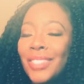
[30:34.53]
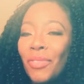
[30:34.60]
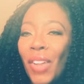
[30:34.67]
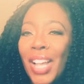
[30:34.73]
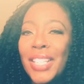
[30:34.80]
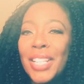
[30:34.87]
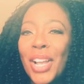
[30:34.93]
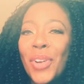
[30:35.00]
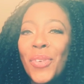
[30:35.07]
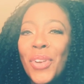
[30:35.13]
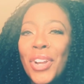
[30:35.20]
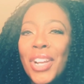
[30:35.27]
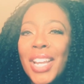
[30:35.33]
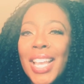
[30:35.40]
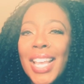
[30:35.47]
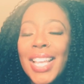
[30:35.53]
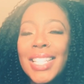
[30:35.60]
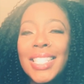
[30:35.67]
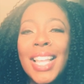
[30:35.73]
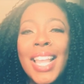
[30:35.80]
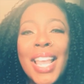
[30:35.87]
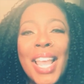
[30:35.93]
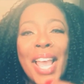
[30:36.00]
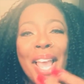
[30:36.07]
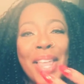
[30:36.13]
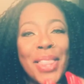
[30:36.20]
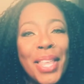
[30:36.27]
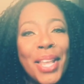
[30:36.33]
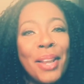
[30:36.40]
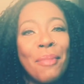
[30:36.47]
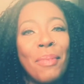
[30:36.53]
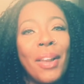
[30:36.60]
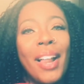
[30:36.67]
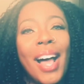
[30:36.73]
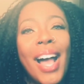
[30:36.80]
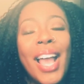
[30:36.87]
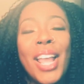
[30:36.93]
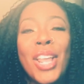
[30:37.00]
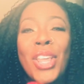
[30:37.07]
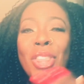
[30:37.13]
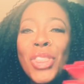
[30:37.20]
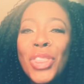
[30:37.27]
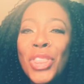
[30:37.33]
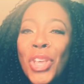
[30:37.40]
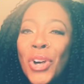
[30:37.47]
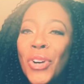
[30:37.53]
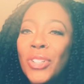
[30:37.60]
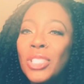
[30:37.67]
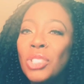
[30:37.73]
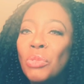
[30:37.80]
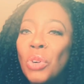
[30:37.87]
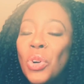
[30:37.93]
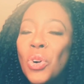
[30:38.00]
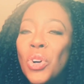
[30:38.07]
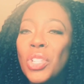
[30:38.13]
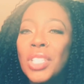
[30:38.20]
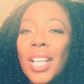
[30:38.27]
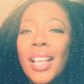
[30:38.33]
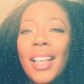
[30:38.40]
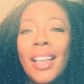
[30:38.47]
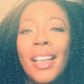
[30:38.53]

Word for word: find out where it is, and then apply those rules,